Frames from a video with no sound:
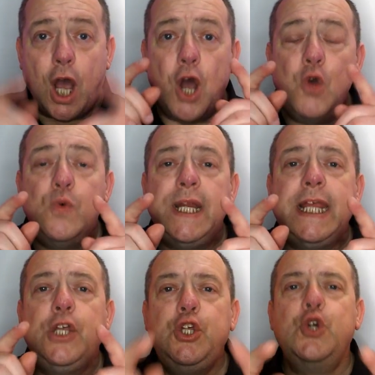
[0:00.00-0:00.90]
Only
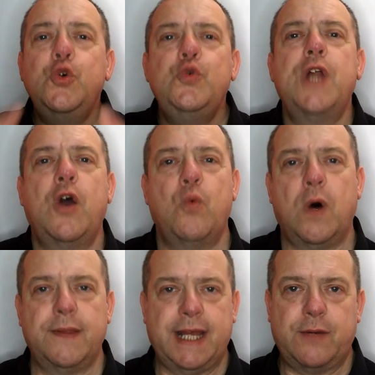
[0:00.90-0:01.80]
you know
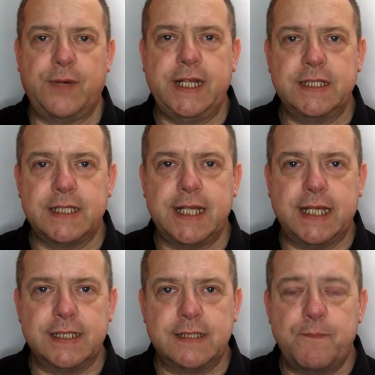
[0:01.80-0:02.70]
what that reason
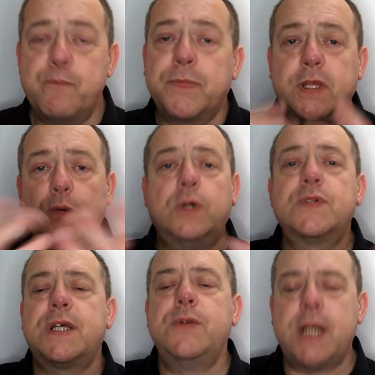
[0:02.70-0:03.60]
is. You
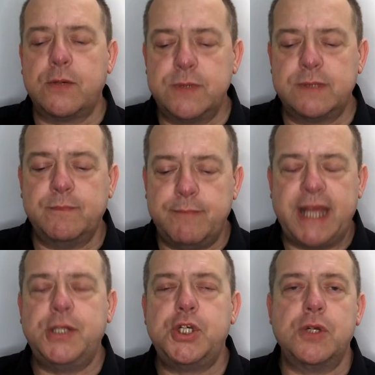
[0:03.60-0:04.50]
also don't
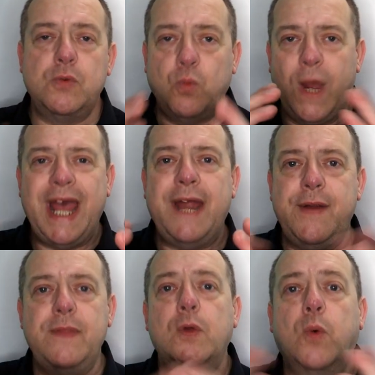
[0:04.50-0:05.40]
mention where
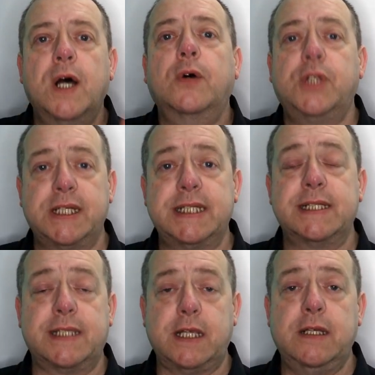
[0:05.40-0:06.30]
in the world it
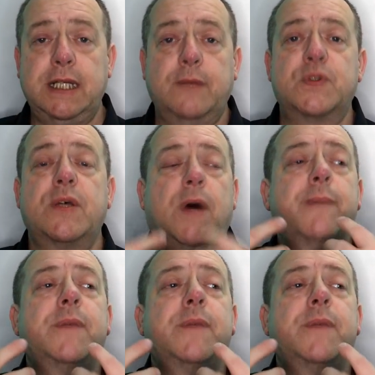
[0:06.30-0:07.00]
is that you live, so I'm